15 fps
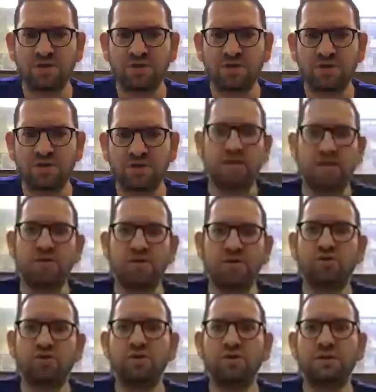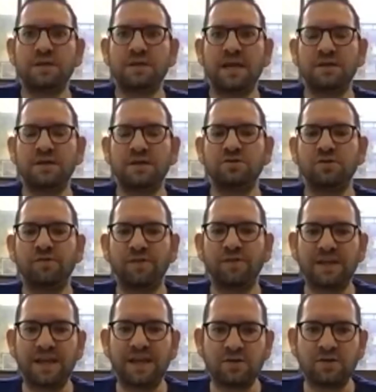And you do tend to
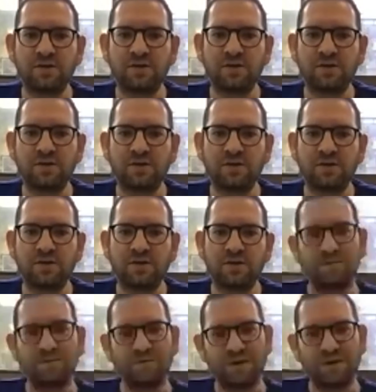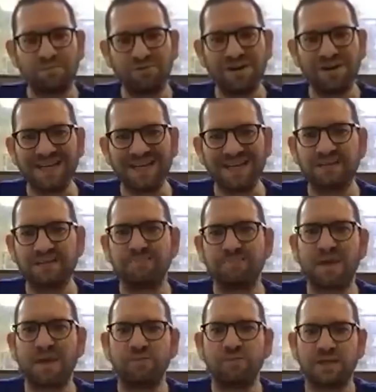forget or to repress the
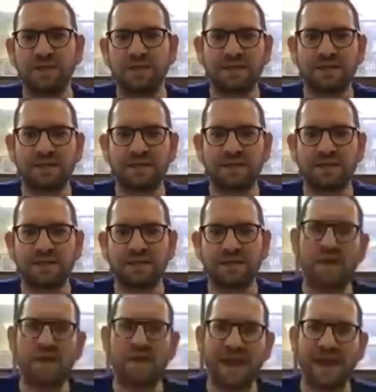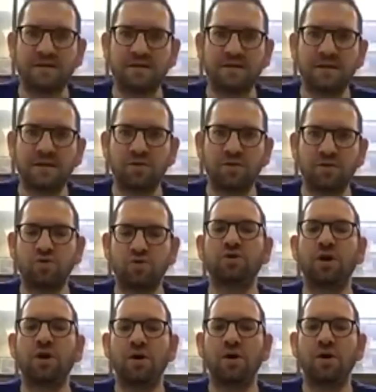memories that you've had in order to
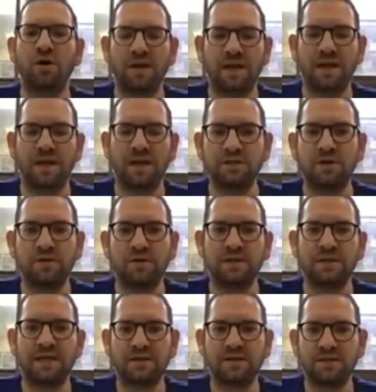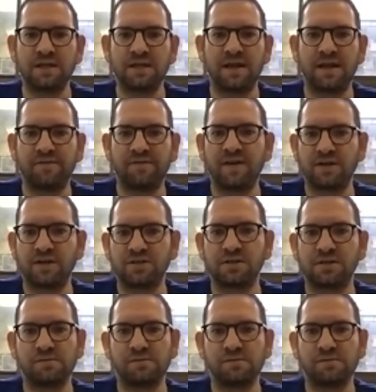go on and to deal with the day-to-day functioning.